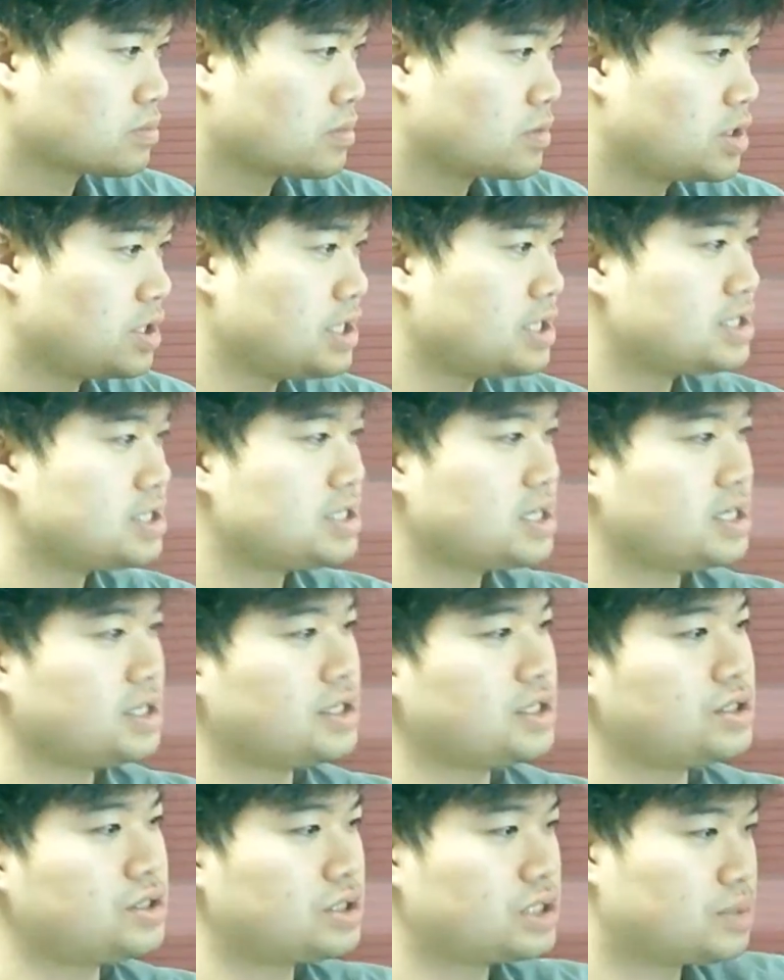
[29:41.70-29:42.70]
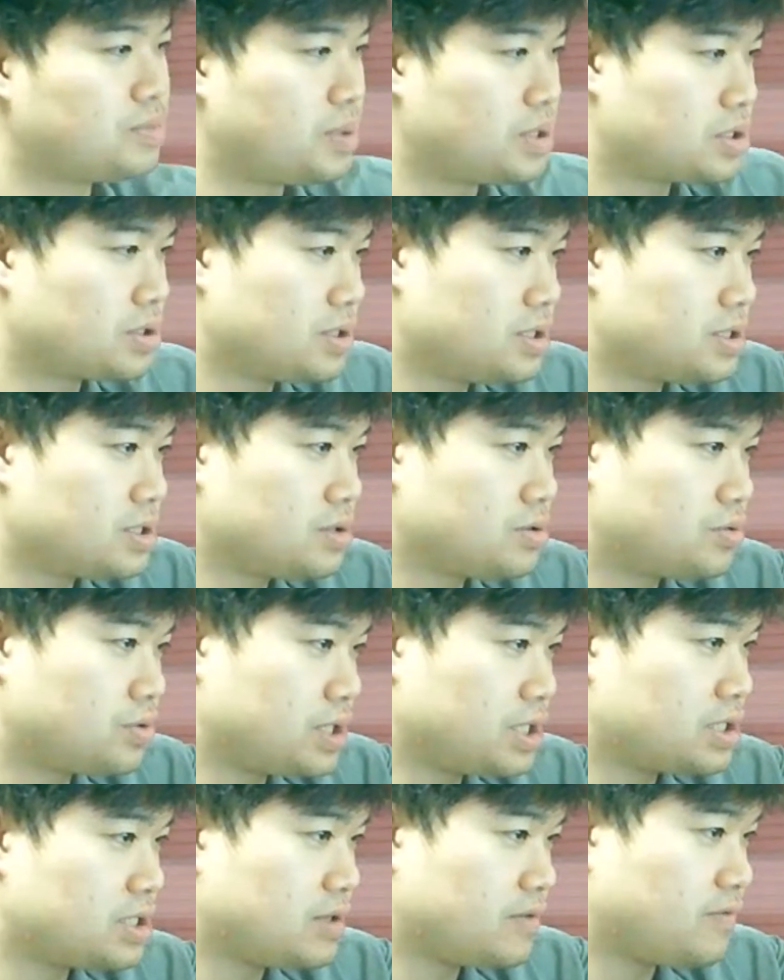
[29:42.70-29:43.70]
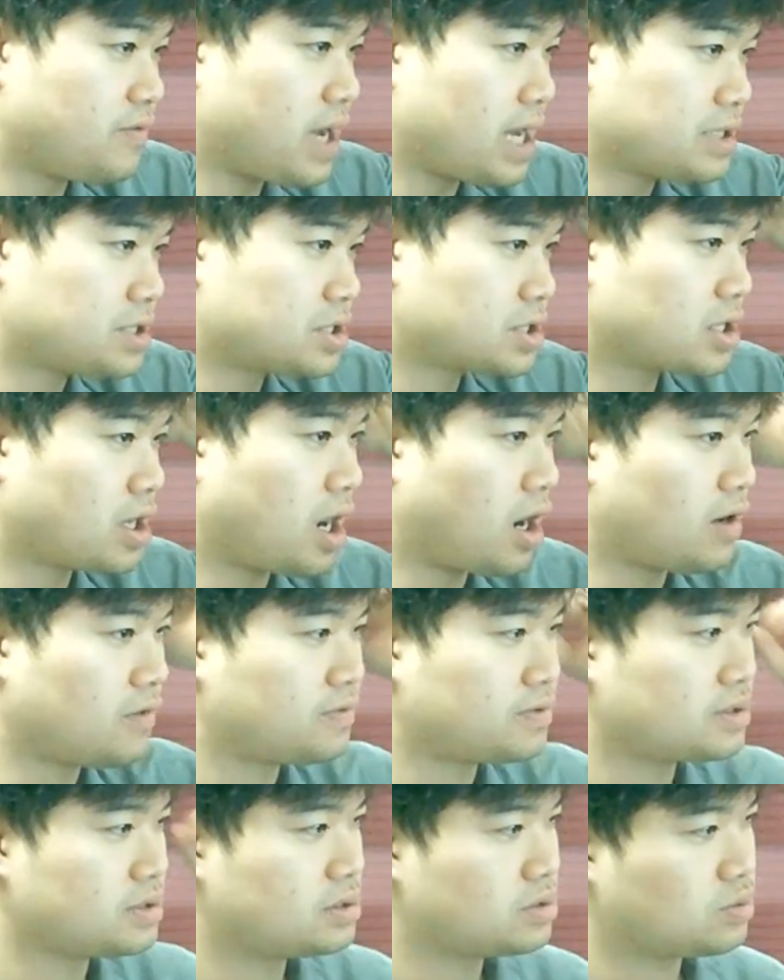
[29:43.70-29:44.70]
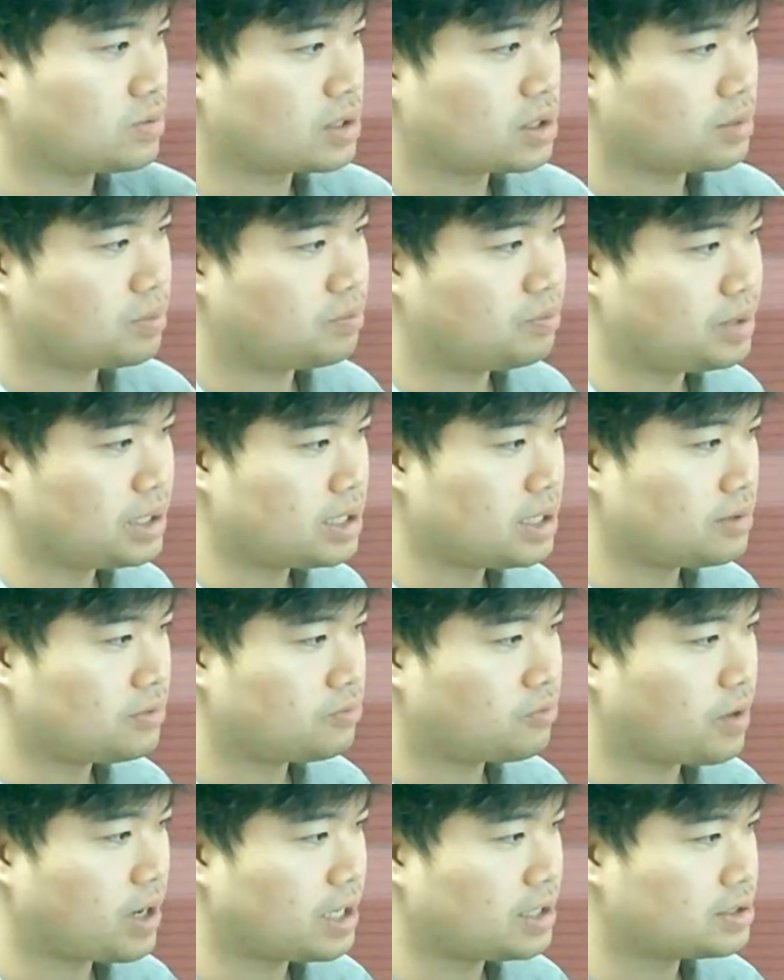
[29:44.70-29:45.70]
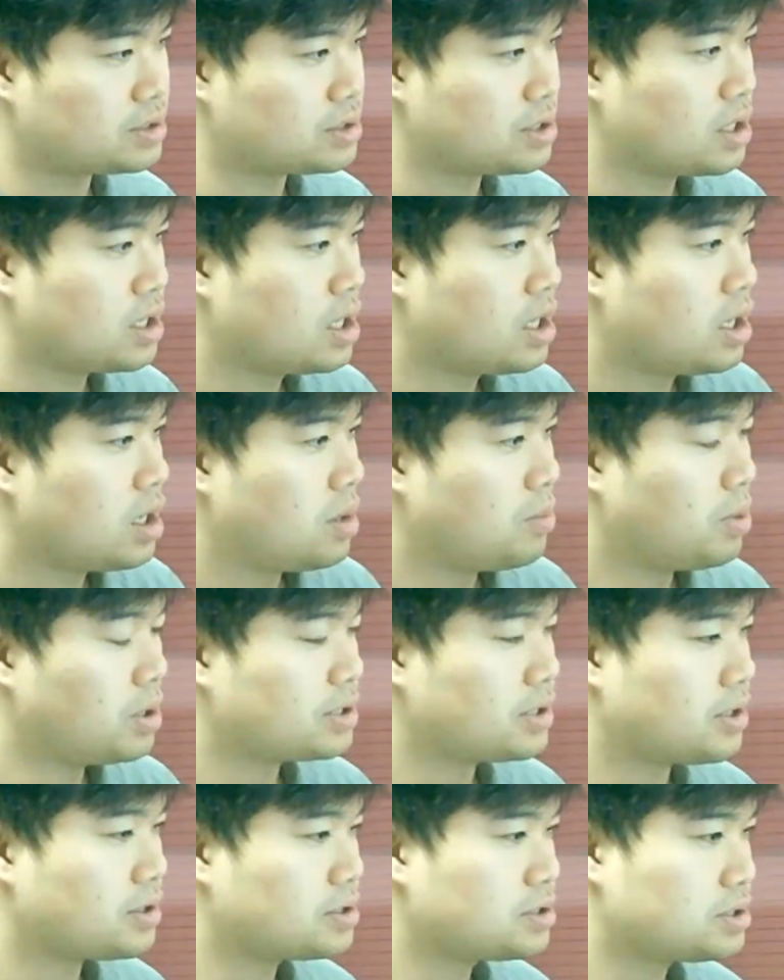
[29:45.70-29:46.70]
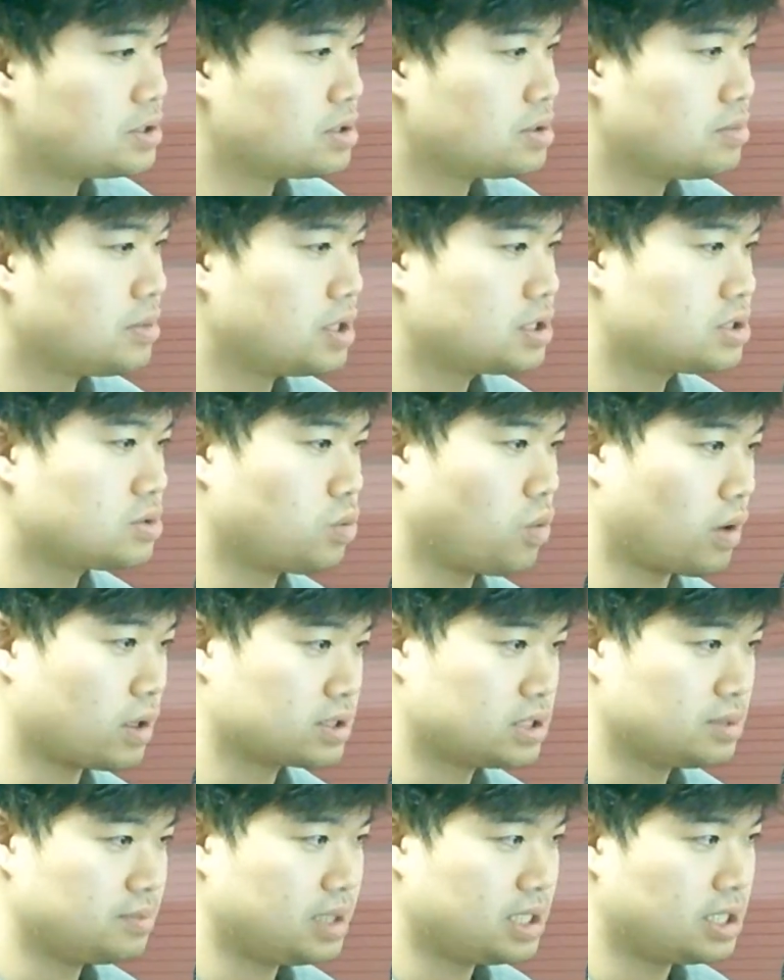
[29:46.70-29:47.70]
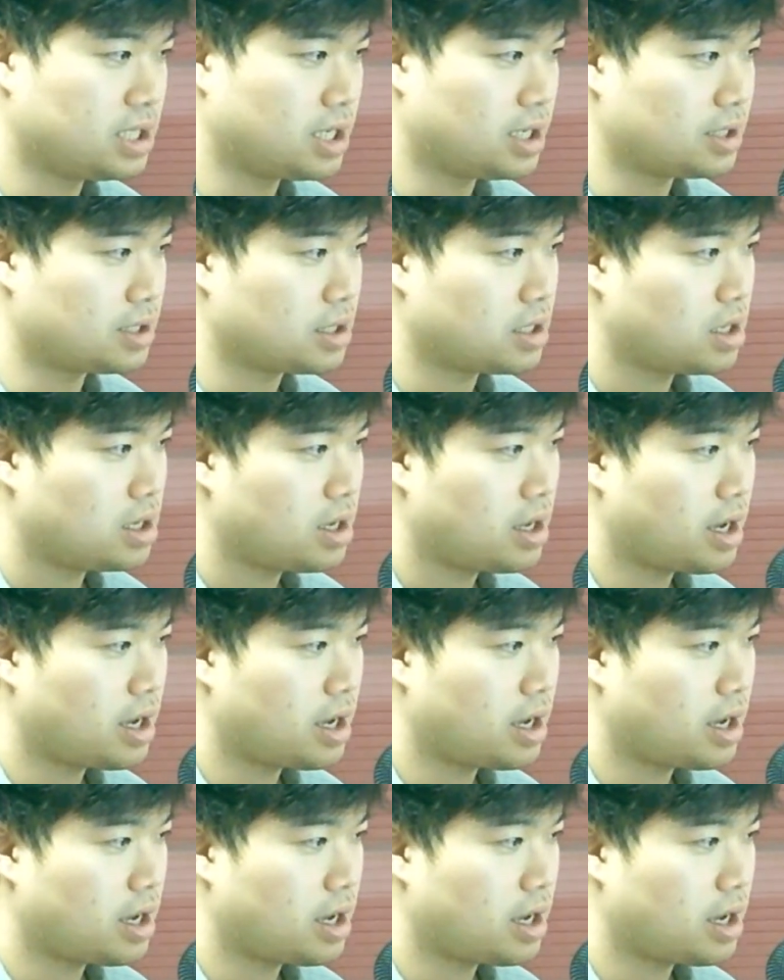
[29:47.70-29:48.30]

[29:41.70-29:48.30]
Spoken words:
The e-signature specialist increased investor confidence with a beat and raise, but there's still much work to be done.